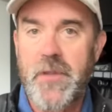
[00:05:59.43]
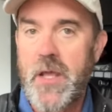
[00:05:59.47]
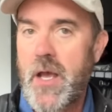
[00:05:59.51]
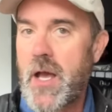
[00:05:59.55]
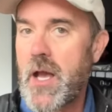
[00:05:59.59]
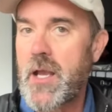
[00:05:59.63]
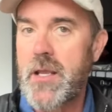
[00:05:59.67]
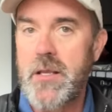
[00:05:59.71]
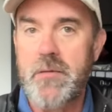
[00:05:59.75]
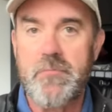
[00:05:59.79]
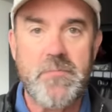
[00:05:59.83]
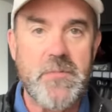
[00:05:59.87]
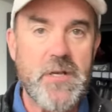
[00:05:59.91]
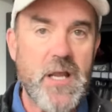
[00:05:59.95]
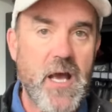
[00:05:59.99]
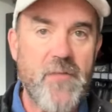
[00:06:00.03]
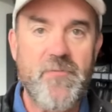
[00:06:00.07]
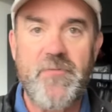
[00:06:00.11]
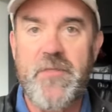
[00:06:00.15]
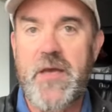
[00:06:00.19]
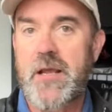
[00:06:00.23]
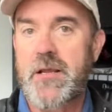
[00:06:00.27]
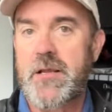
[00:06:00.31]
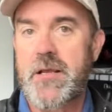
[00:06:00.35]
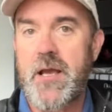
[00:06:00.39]
I am not
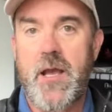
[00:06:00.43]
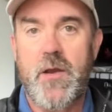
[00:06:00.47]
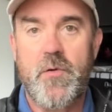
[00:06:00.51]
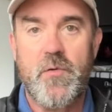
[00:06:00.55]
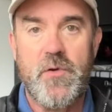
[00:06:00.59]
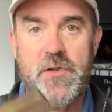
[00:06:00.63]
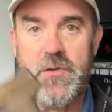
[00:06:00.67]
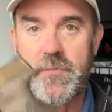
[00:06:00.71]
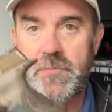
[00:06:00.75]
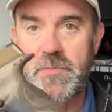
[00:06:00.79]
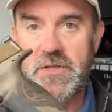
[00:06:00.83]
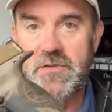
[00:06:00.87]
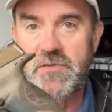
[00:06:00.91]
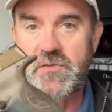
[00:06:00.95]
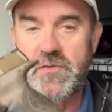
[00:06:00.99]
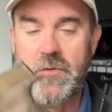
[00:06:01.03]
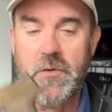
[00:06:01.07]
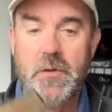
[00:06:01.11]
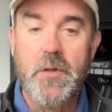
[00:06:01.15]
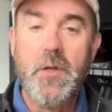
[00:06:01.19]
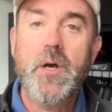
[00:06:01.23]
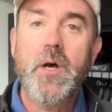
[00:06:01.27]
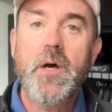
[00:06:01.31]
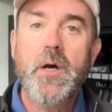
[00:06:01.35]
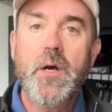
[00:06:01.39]
that guy with a
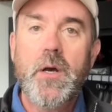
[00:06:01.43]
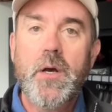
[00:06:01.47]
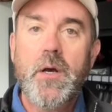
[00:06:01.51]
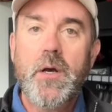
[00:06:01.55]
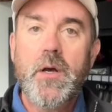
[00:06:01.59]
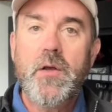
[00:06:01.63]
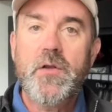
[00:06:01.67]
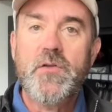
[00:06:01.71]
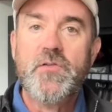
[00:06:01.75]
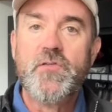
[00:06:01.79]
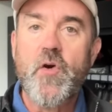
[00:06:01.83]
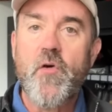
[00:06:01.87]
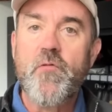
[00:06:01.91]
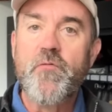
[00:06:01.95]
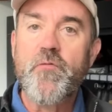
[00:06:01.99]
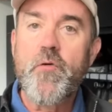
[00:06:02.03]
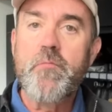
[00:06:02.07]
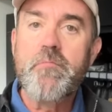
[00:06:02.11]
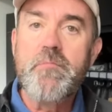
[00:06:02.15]
pistol. So for